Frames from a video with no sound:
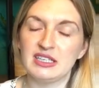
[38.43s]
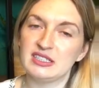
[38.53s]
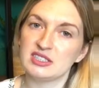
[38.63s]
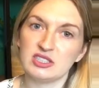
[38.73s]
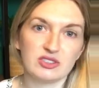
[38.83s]

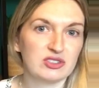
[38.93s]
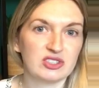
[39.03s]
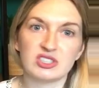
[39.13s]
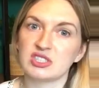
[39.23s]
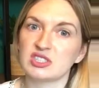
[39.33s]
so
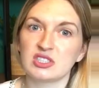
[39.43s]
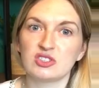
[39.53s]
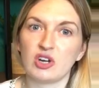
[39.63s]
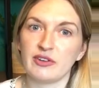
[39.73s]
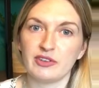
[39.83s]
just
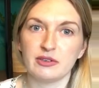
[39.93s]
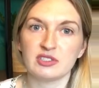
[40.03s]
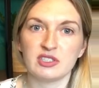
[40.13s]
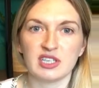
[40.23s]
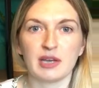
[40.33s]
try a few
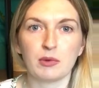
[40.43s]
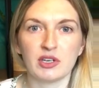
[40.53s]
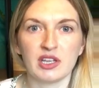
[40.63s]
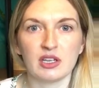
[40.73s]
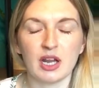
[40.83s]
until you get one
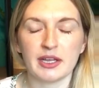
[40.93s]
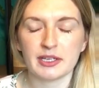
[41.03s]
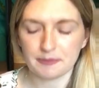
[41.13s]
that you like.